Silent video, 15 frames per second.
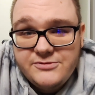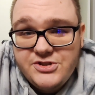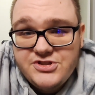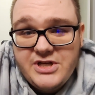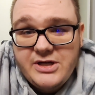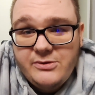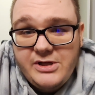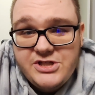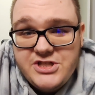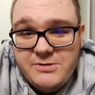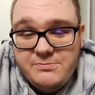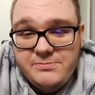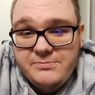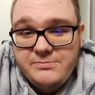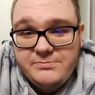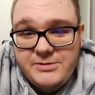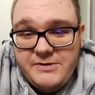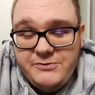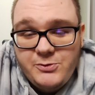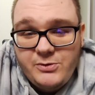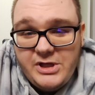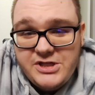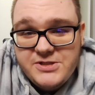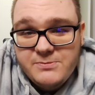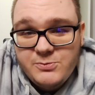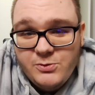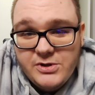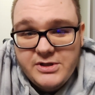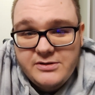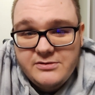Just like a relationship. If the
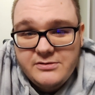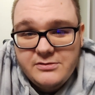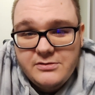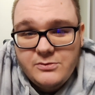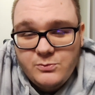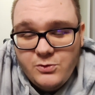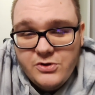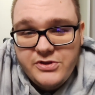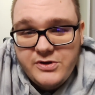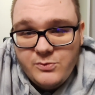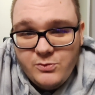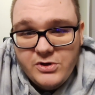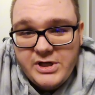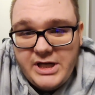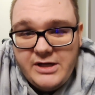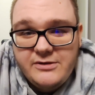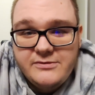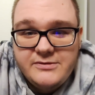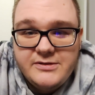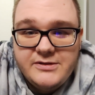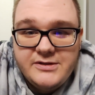relationship's worth it, work it out.